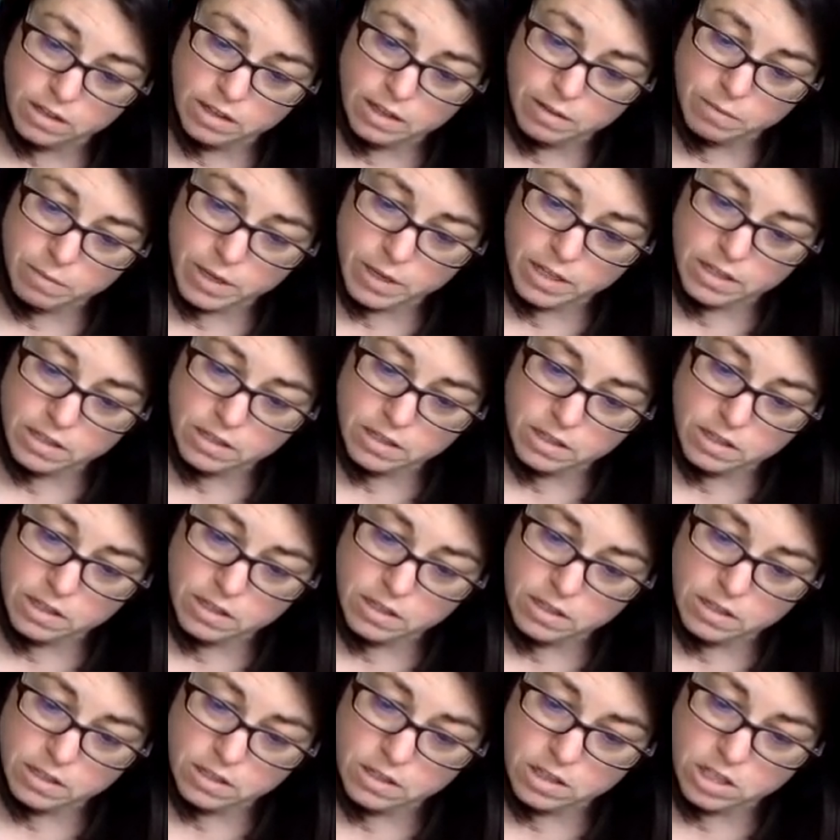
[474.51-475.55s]
It makes
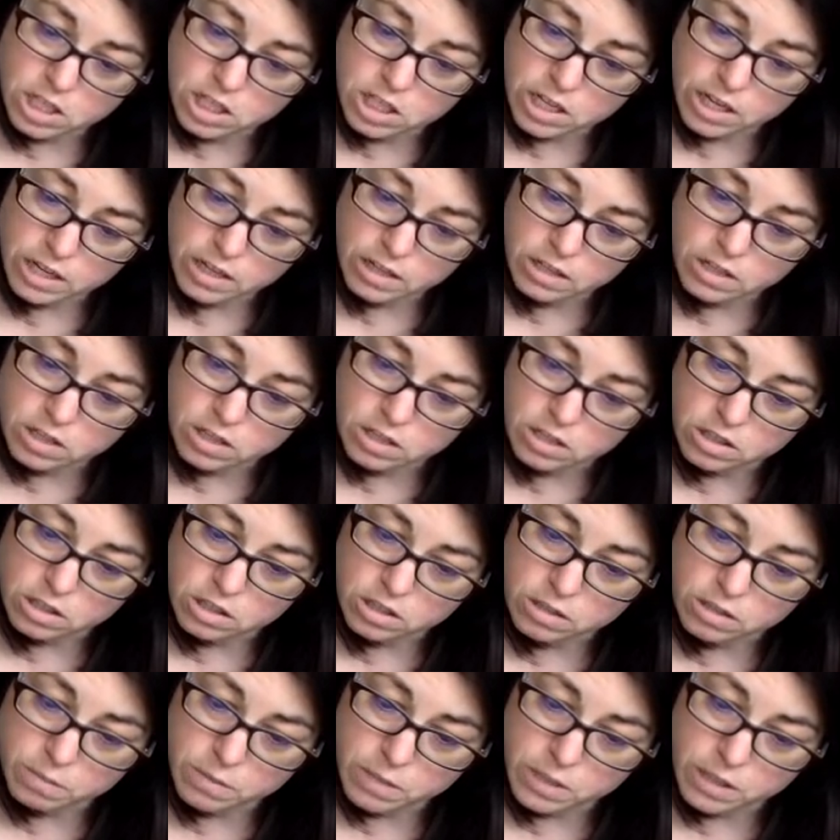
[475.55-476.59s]
this change a
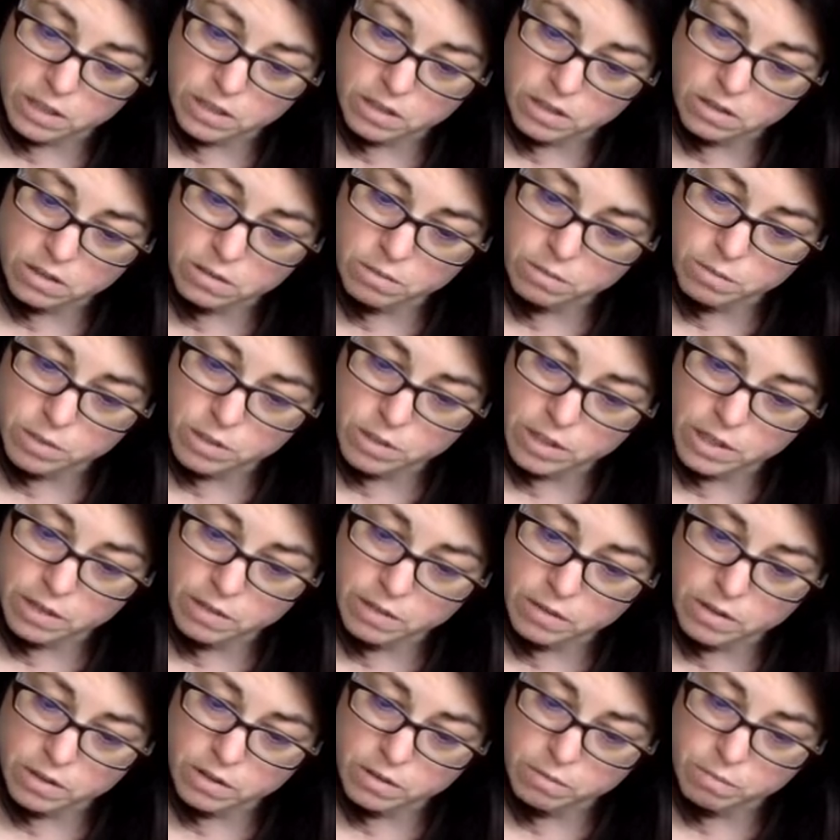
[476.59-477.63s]
little bit. You can play
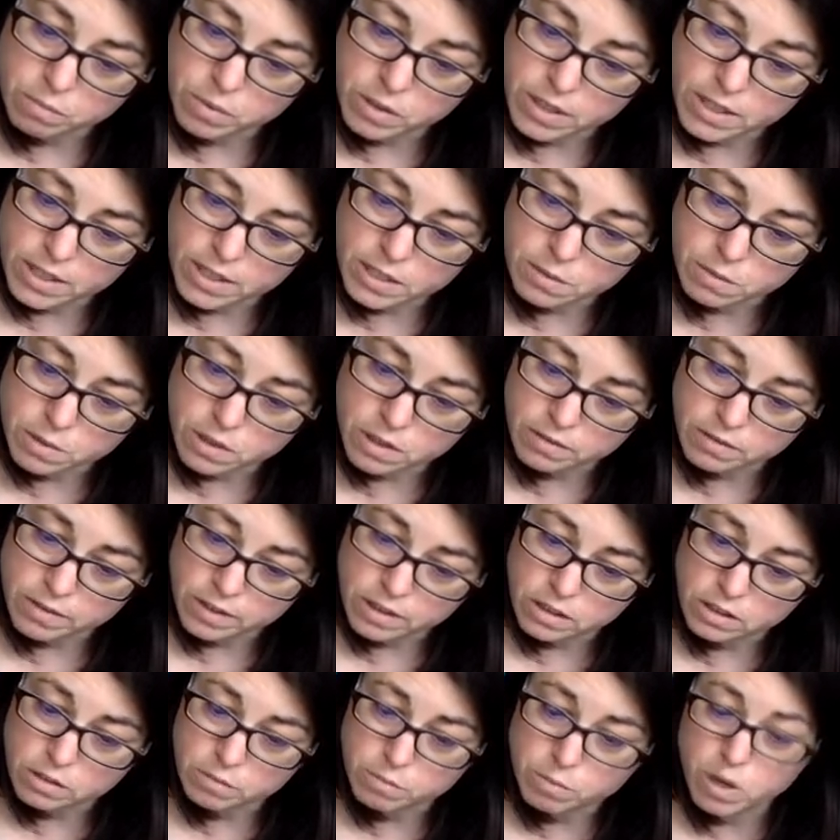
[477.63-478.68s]
with the placement of the
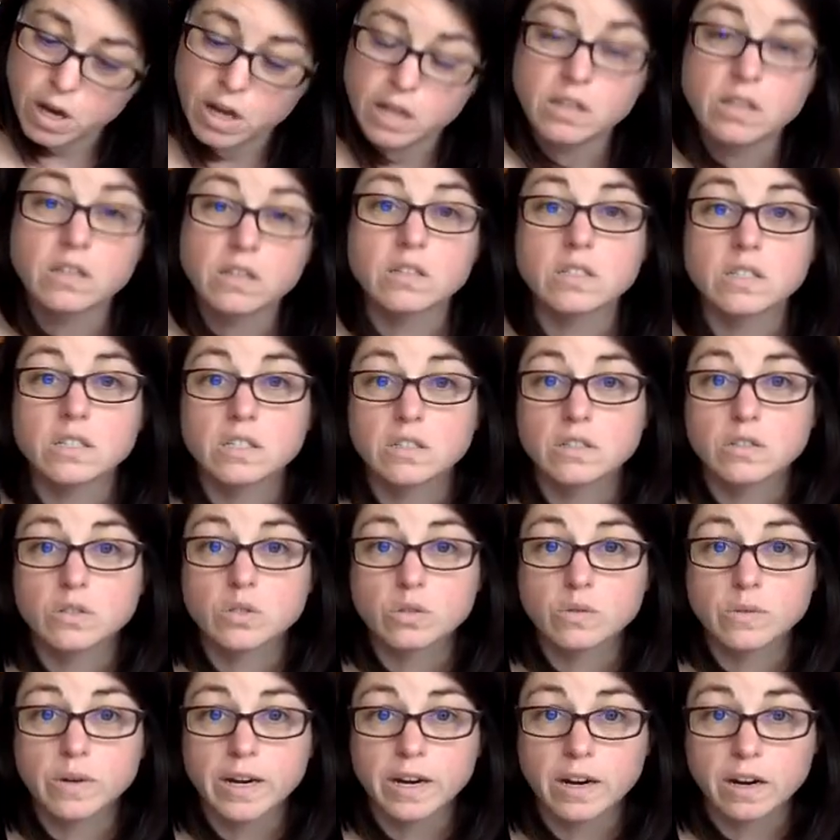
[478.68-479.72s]
little puddles in your
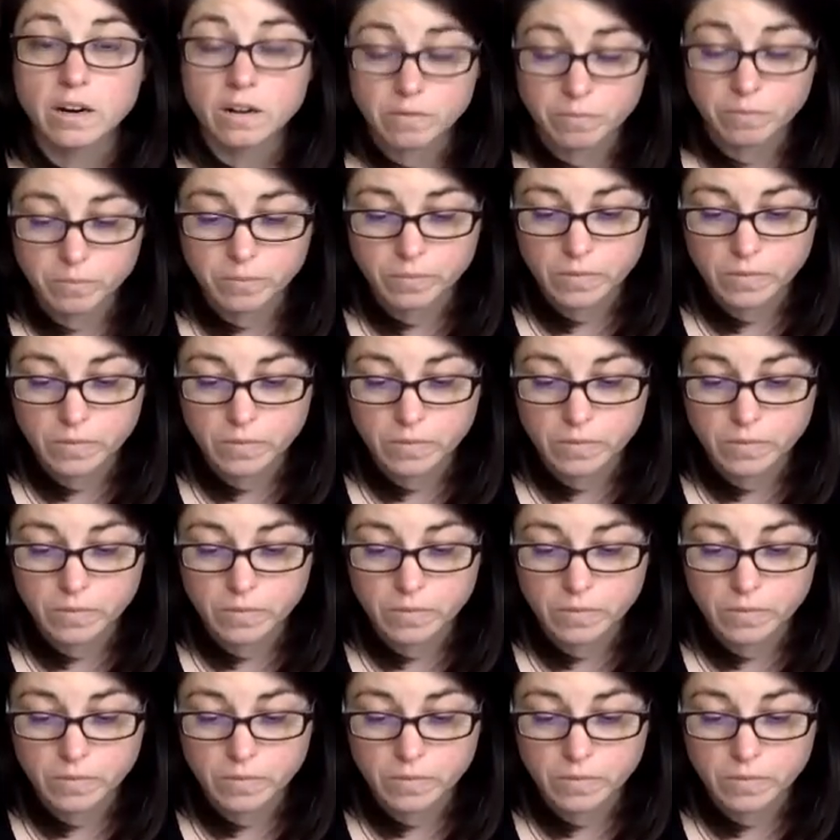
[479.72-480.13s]
square.